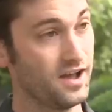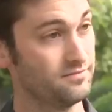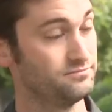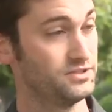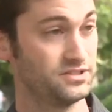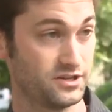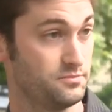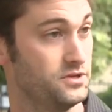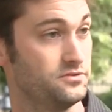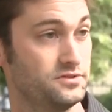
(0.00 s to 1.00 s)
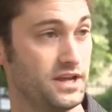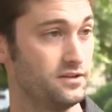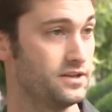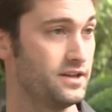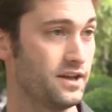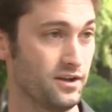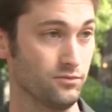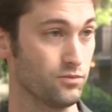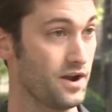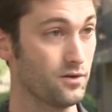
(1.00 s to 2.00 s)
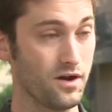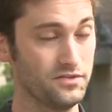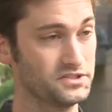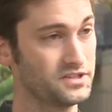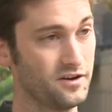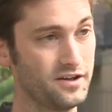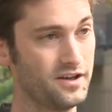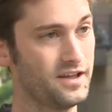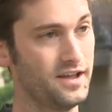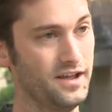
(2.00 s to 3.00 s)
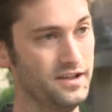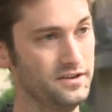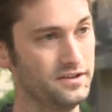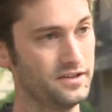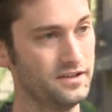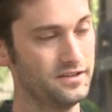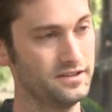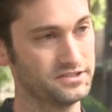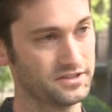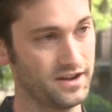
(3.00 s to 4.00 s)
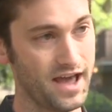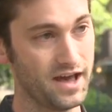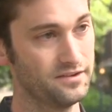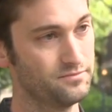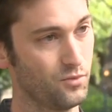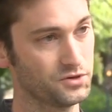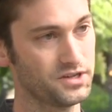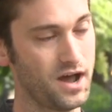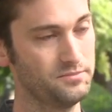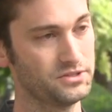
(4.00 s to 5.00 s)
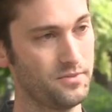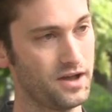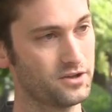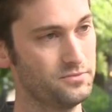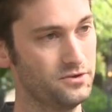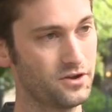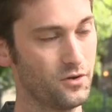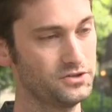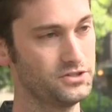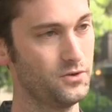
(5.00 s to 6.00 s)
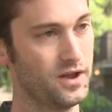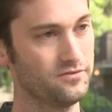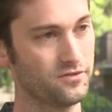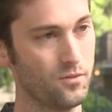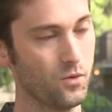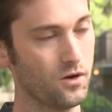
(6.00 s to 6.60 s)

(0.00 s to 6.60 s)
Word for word: I commute daily right around this area, and it's going to add more time to my commute going to and from